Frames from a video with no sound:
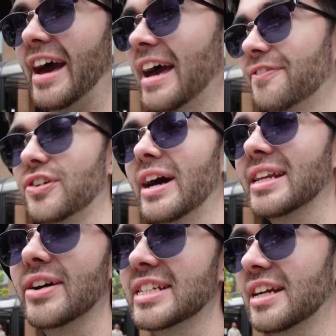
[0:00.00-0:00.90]
that. If you had
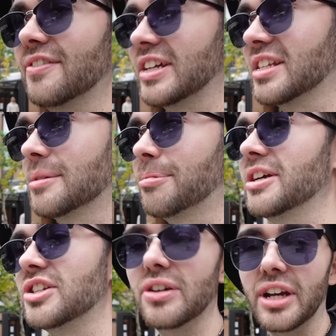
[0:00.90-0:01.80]
no idea, if that's a
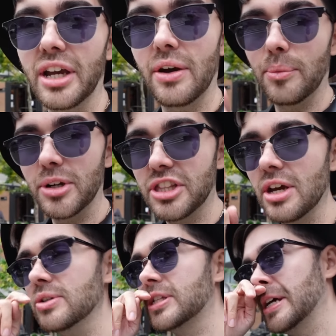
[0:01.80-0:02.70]
surprise to you, you can go and watch
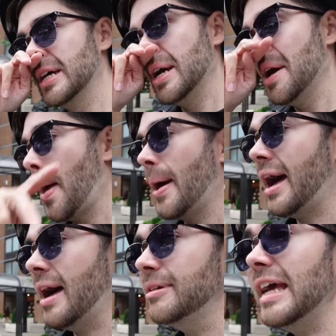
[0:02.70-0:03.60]
those.
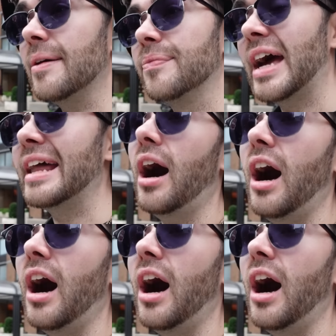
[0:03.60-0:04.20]
Uh, but yeah, and